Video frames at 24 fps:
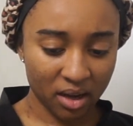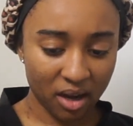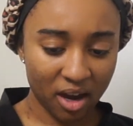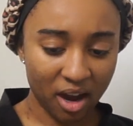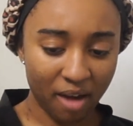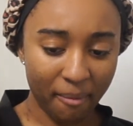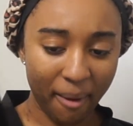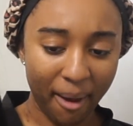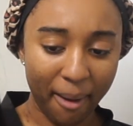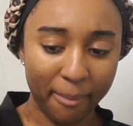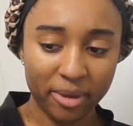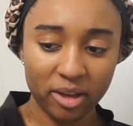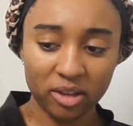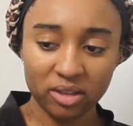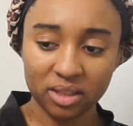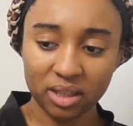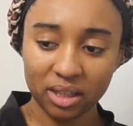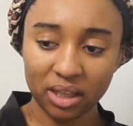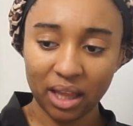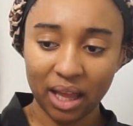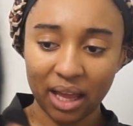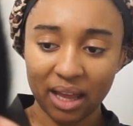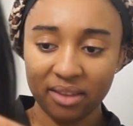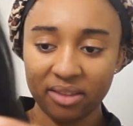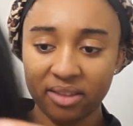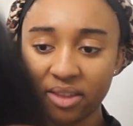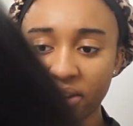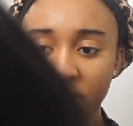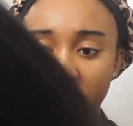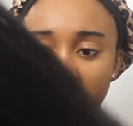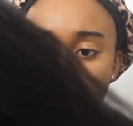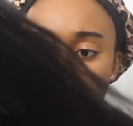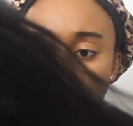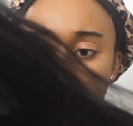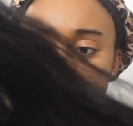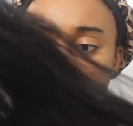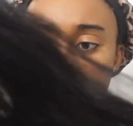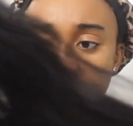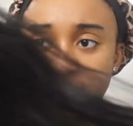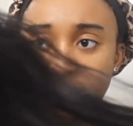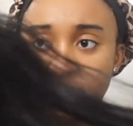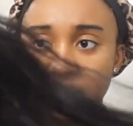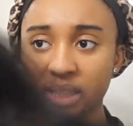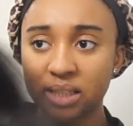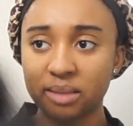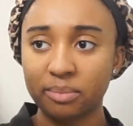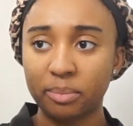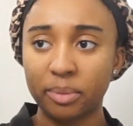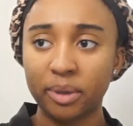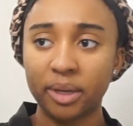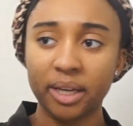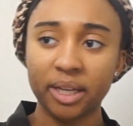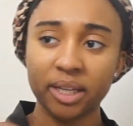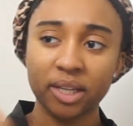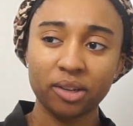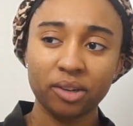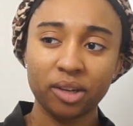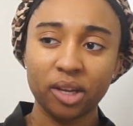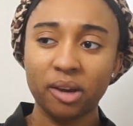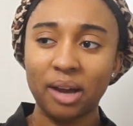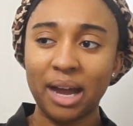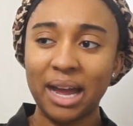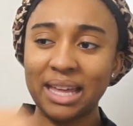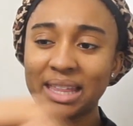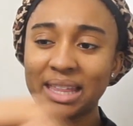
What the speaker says: I'm used to a lot thicker wigs, but you know, I